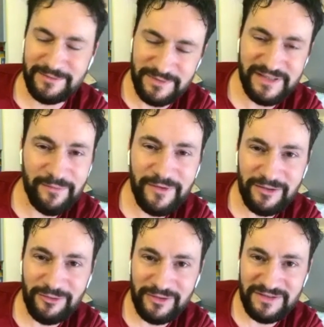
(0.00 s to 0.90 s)
same thing,
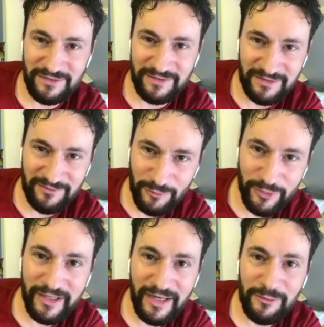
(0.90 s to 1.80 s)
you know, it's in
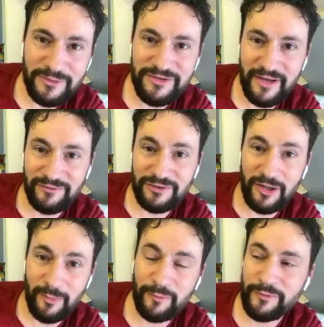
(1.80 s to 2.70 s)
48 hours, you have to
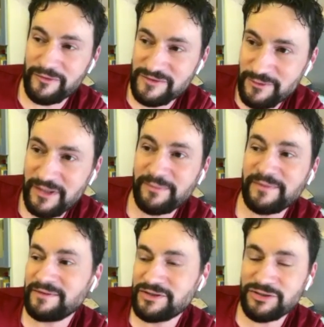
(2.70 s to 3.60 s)
come up with a script,
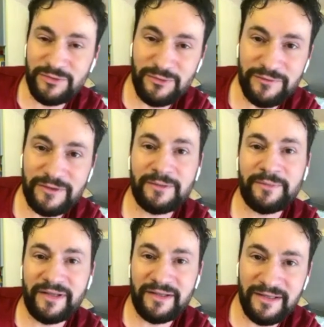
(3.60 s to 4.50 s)
shoot the
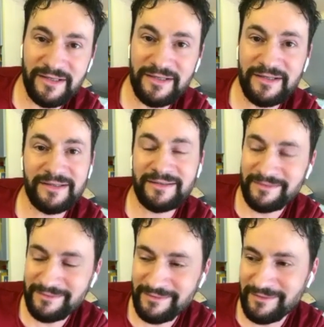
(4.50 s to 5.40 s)
film, and then edit it.
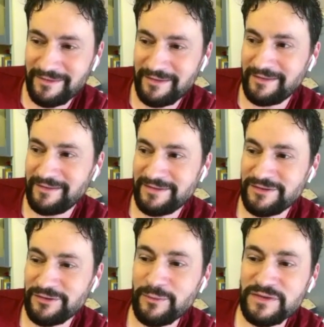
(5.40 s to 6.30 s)
And
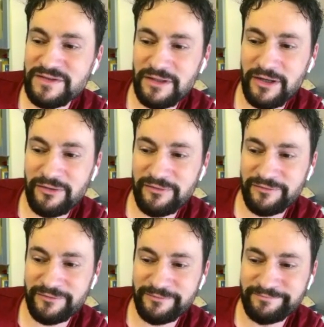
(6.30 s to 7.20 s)
so it was a lot of,
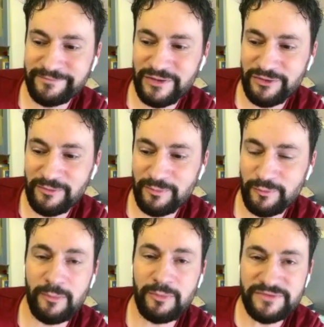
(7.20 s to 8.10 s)
you know,
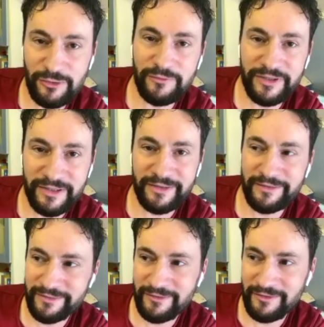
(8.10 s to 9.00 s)
problem solving
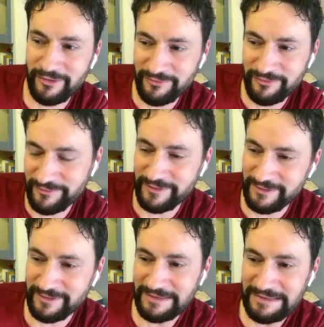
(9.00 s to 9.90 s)
and a lot
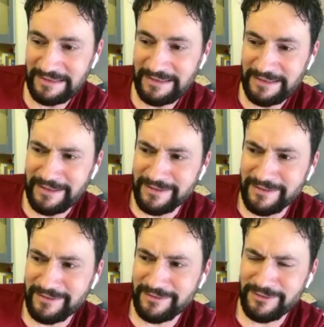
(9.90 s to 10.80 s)
of,
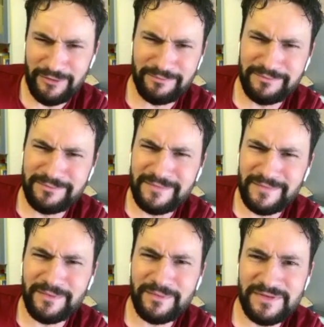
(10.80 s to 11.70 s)
you know,
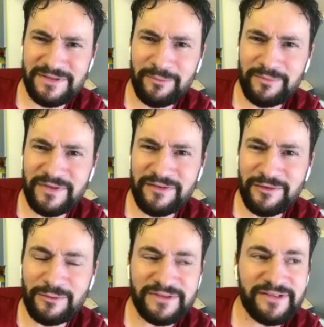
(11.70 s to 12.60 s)
some difficult